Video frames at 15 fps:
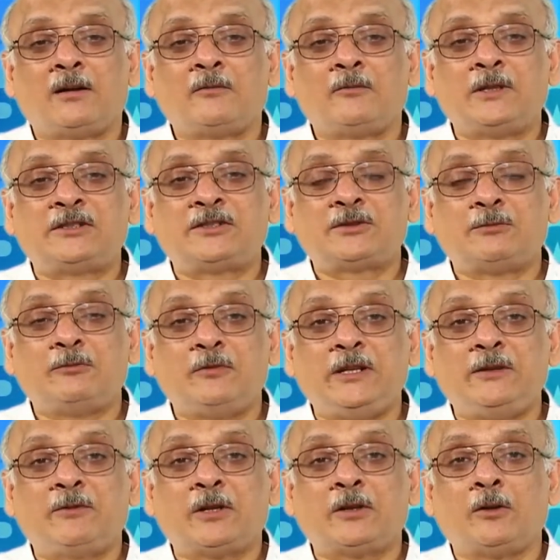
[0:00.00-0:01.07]
which
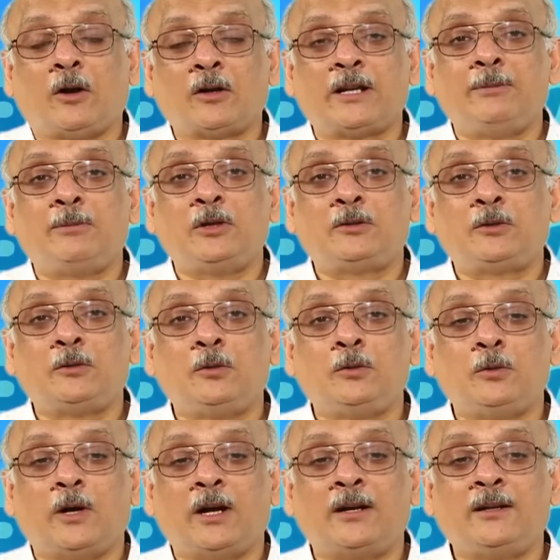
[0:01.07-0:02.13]
we were not able to
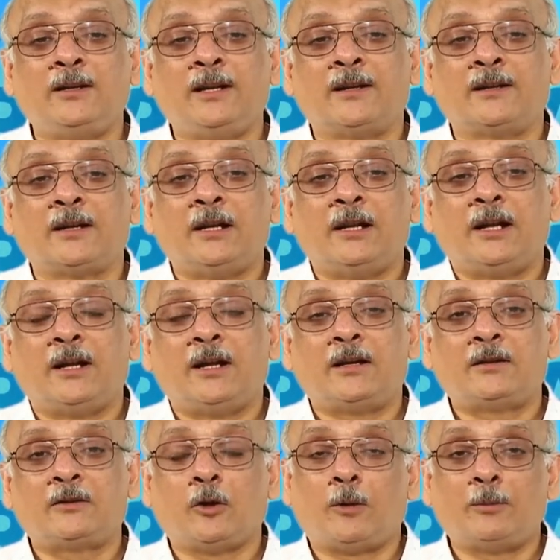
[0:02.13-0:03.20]
do earlier,
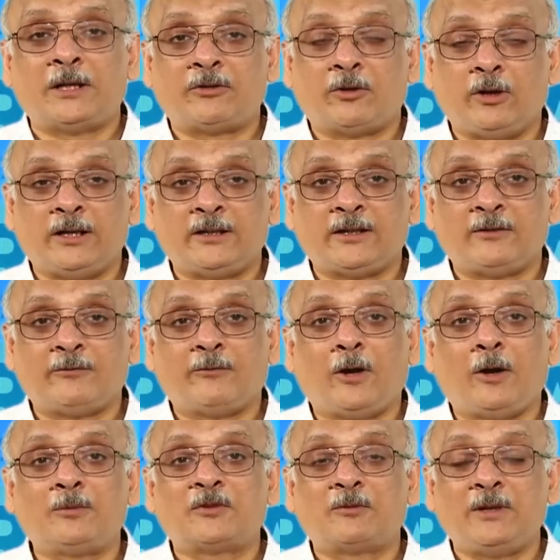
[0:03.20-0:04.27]
government related
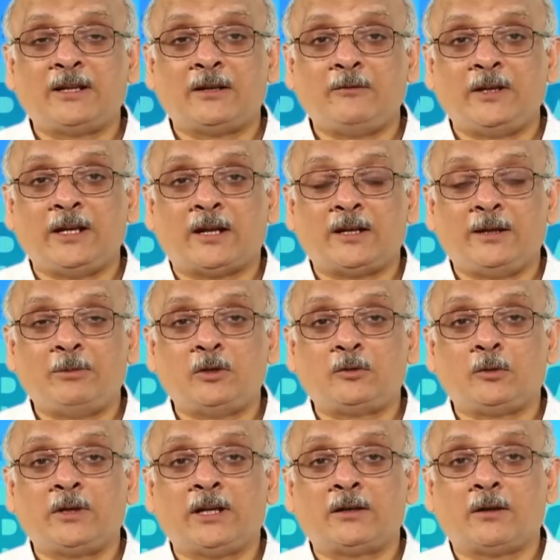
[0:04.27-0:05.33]
forms. We are able
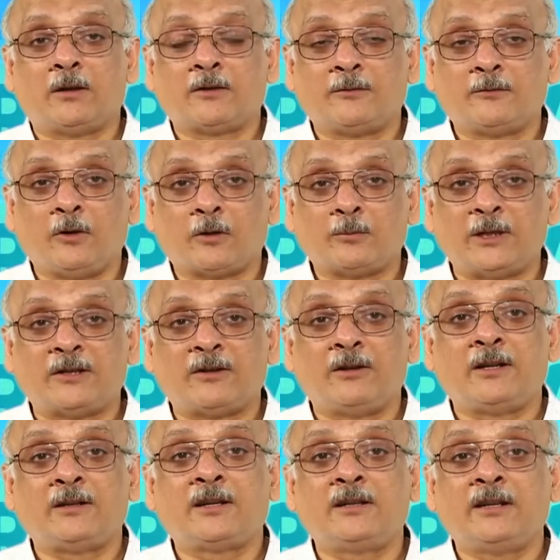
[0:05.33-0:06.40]
to get a lot of government
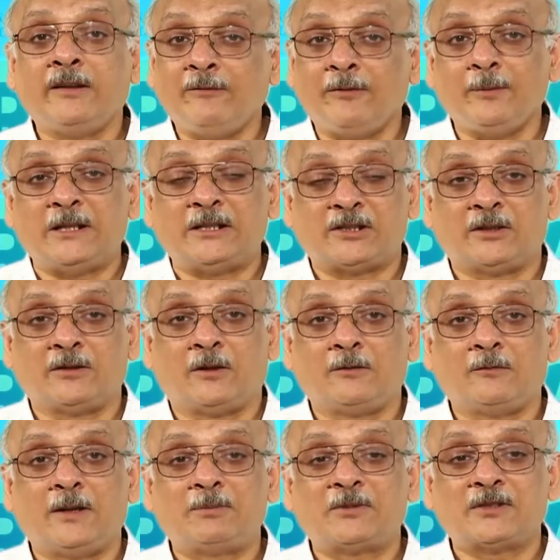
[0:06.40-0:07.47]
related information on
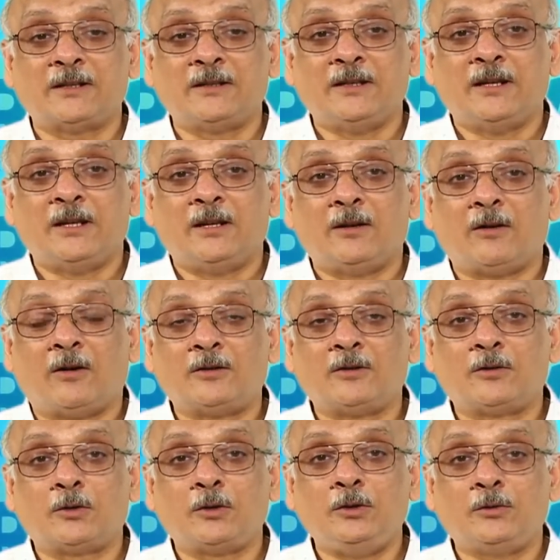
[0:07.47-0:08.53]

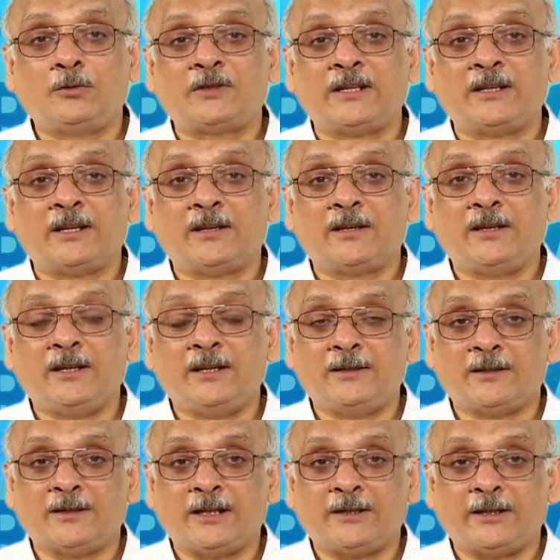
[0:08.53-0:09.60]
website, using the
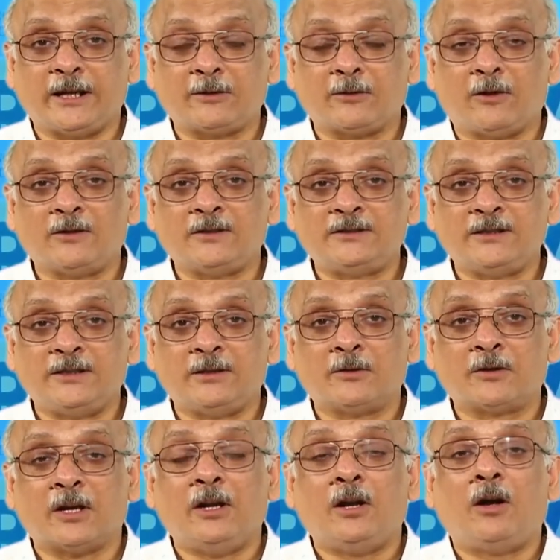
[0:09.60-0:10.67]
internet technology
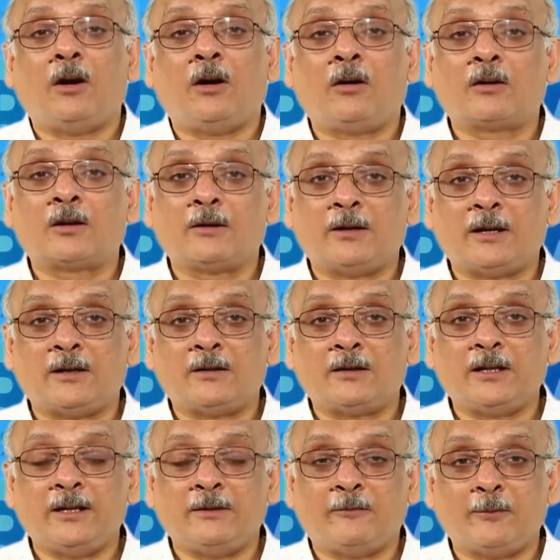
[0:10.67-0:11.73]
or
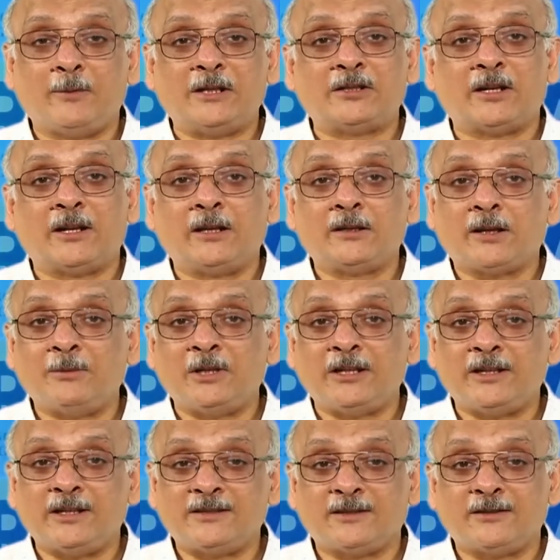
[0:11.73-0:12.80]
information and
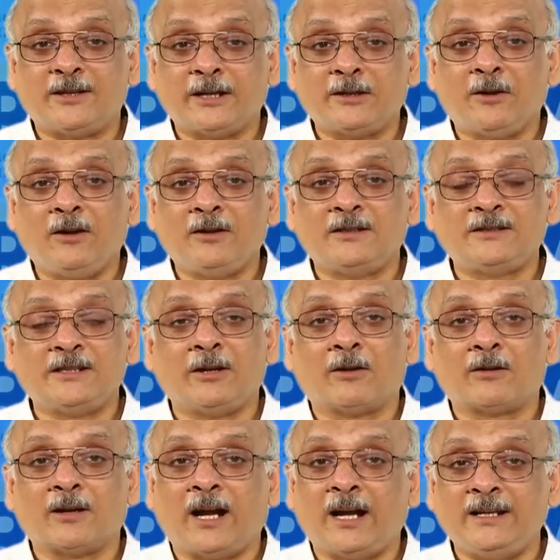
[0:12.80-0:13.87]
communication technology,
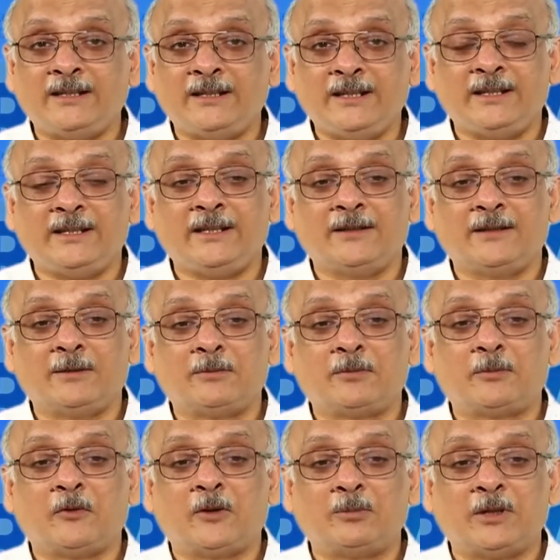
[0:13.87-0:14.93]
or IT in the
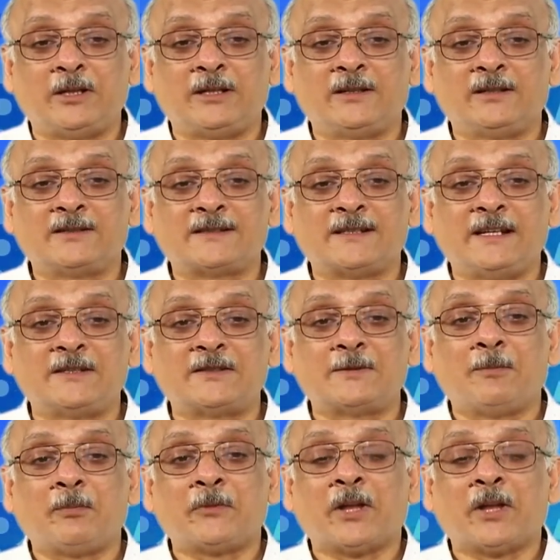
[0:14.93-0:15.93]
one particular sense.